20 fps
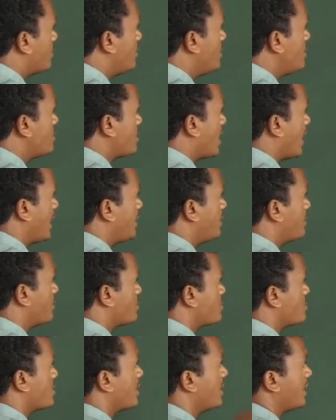this
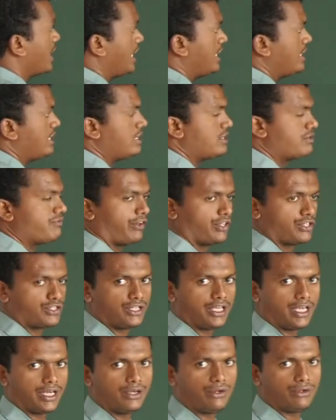hydrogen in this first
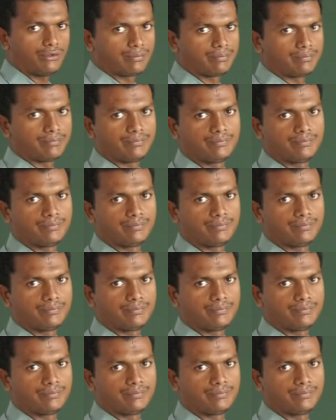A group